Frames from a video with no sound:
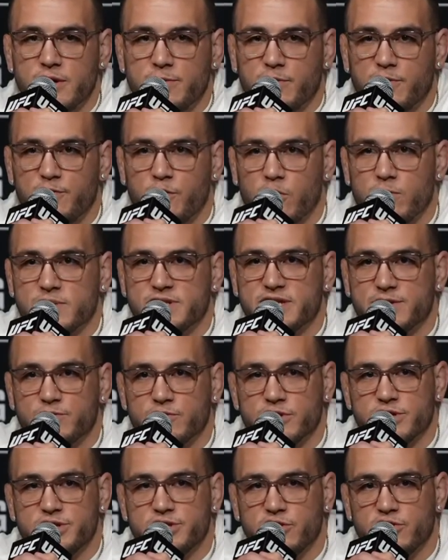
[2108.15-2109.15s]
performance that
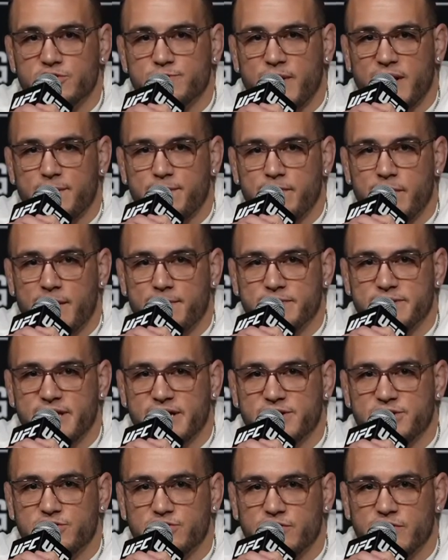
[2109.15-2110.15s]
really shows my
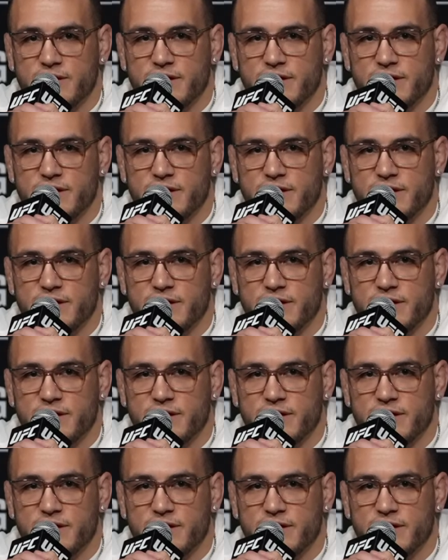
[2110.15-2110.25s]
potential,